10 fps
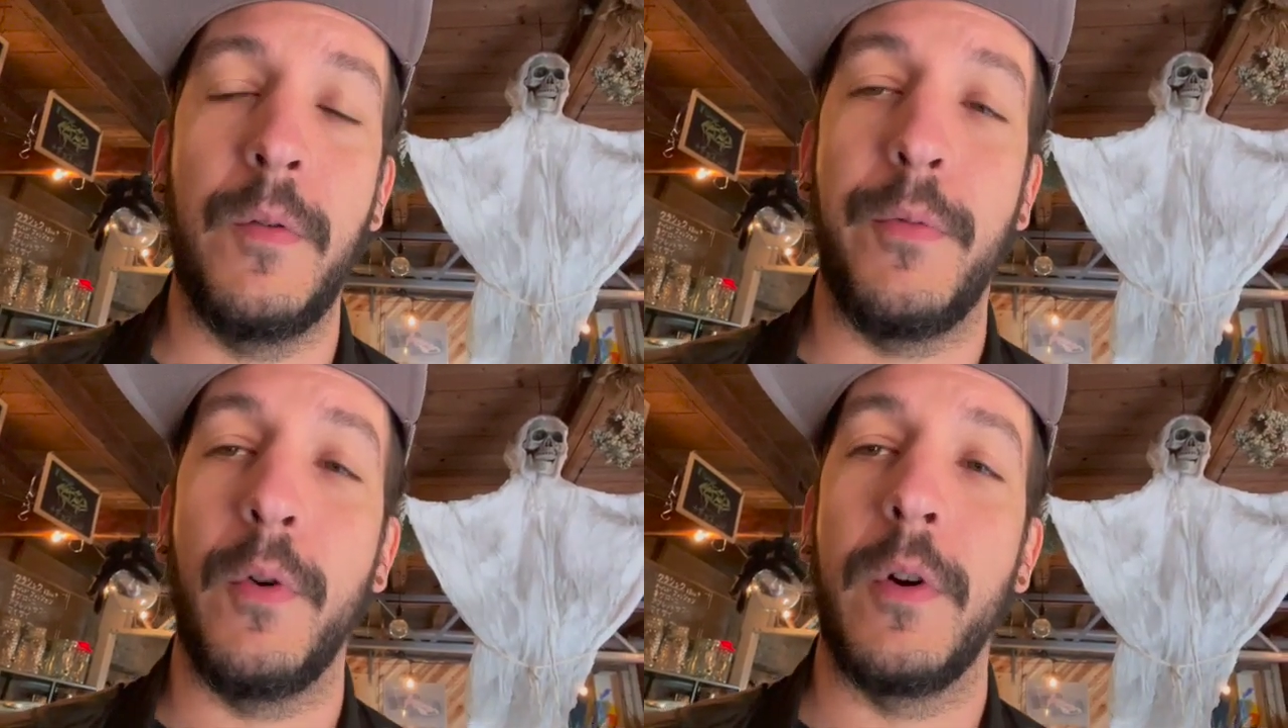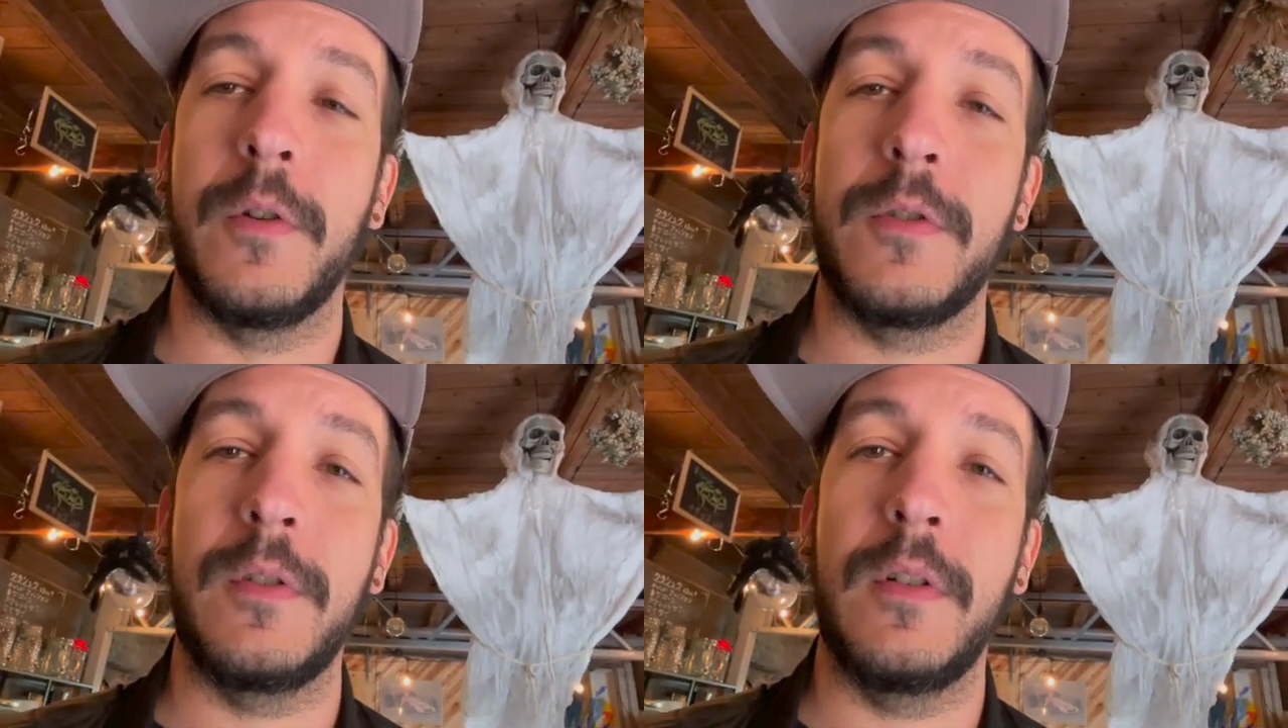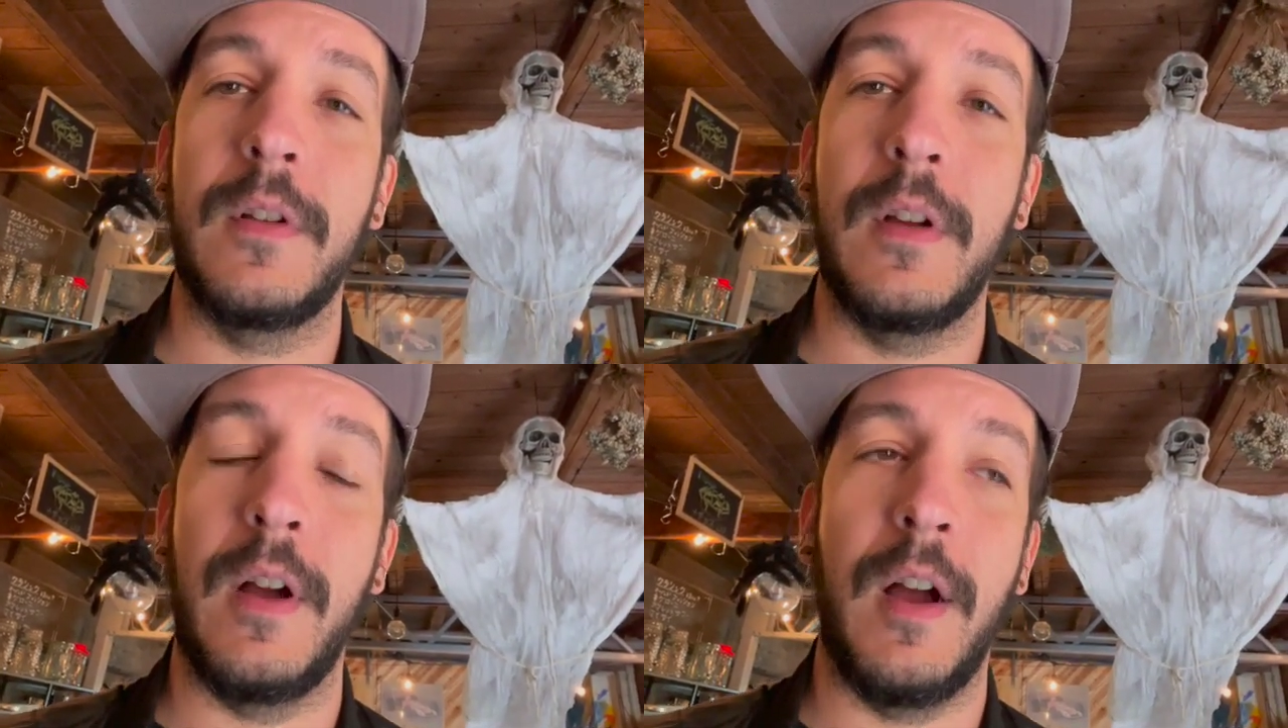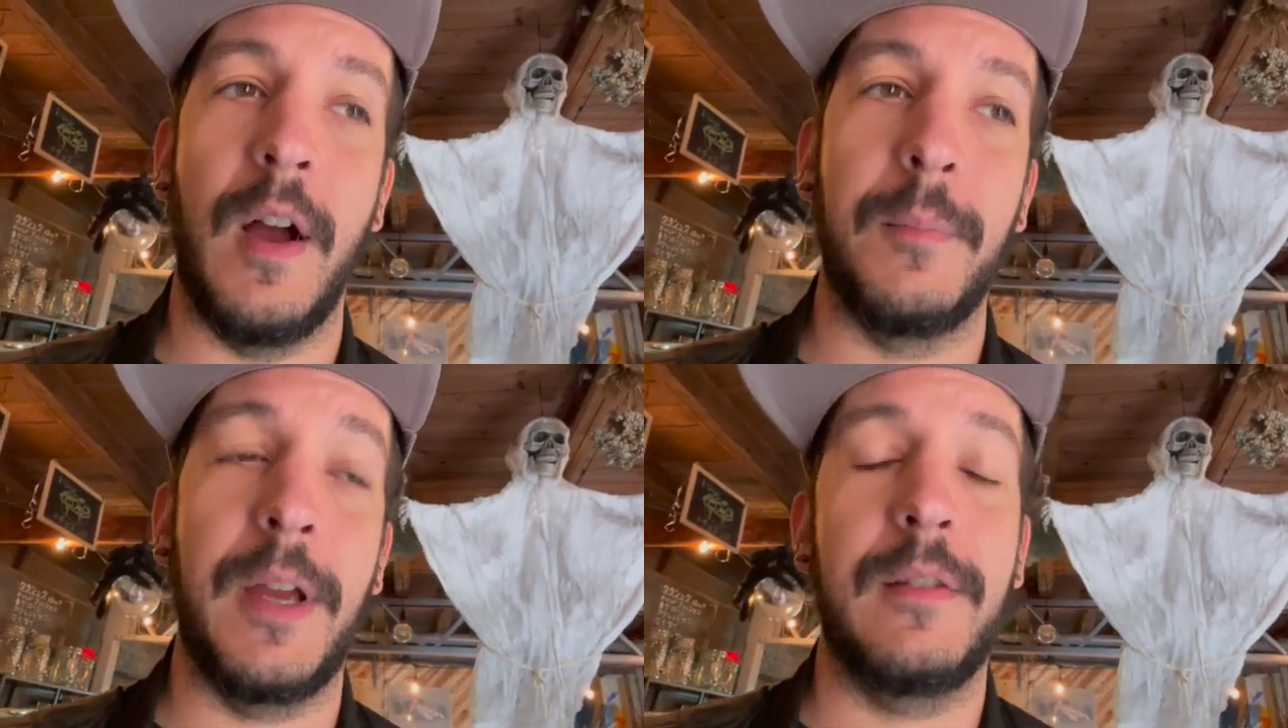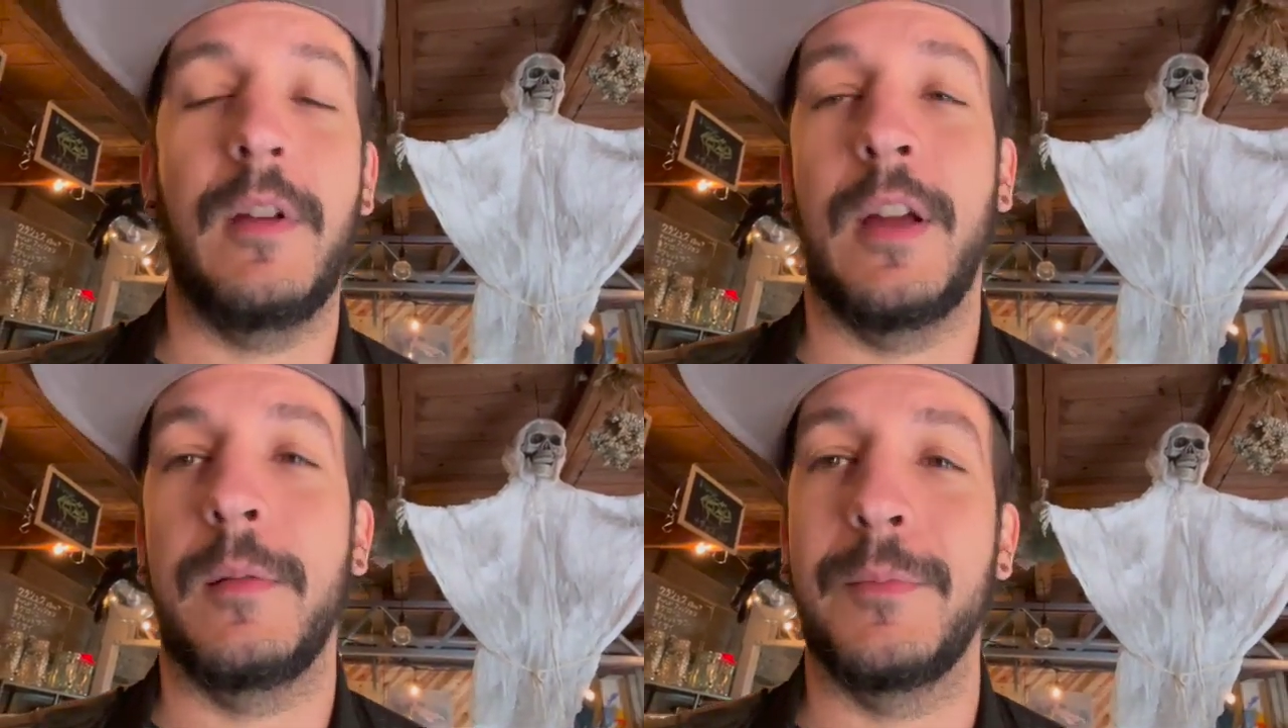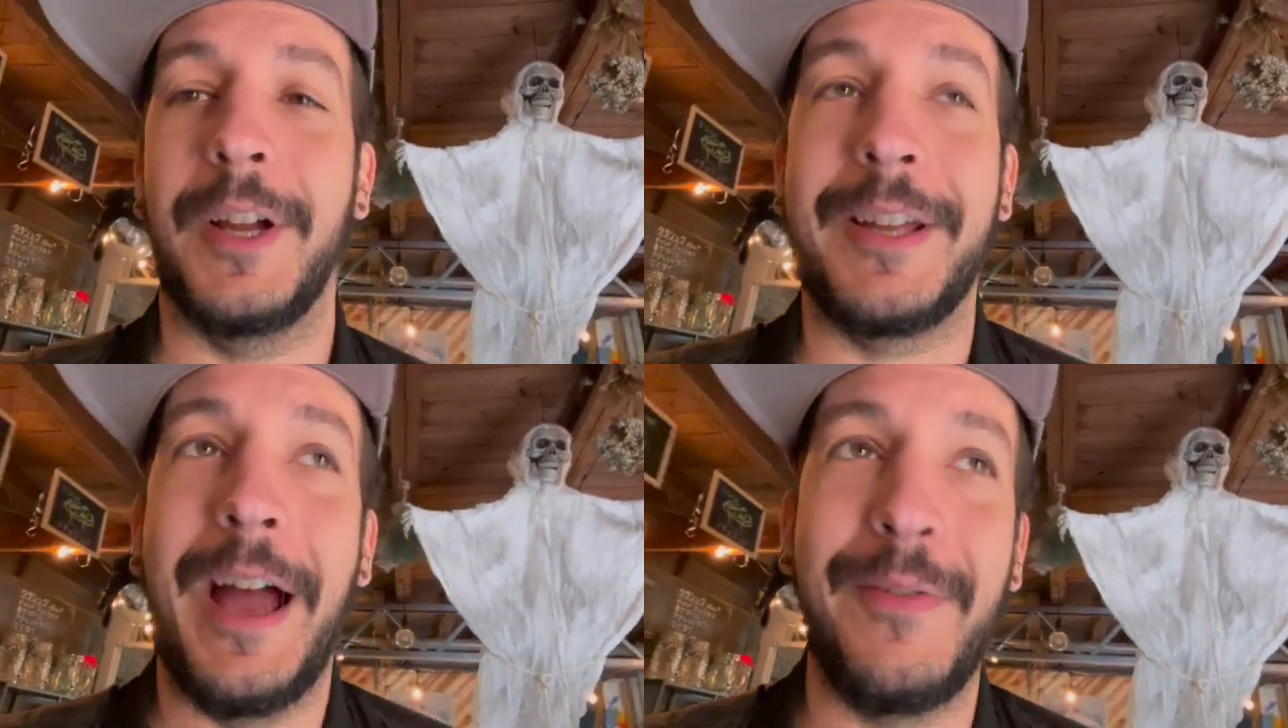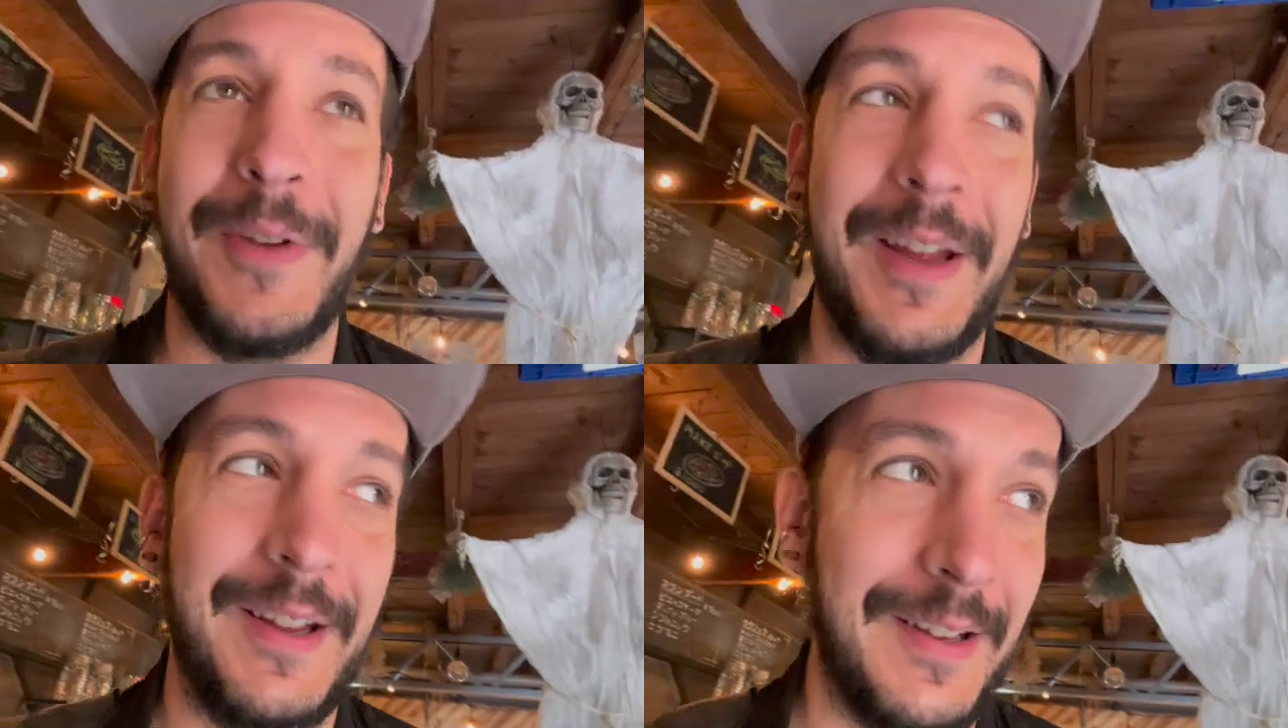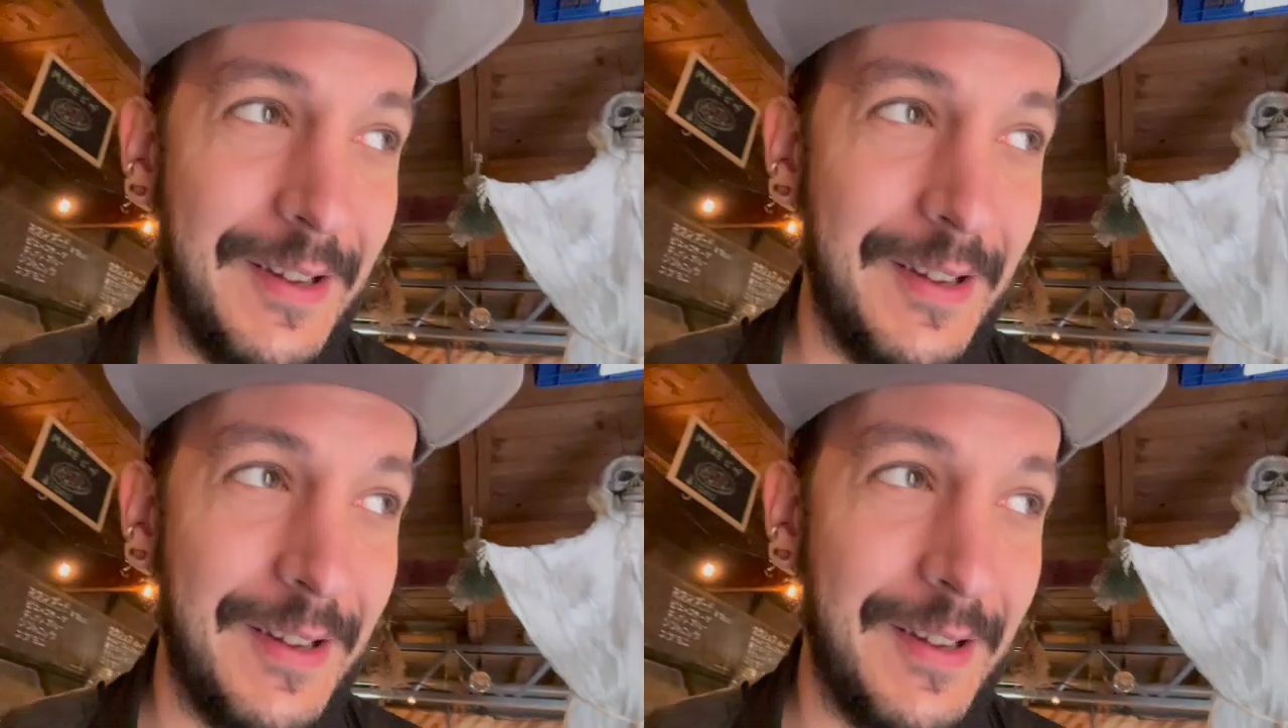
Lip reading: forge, and a cafe.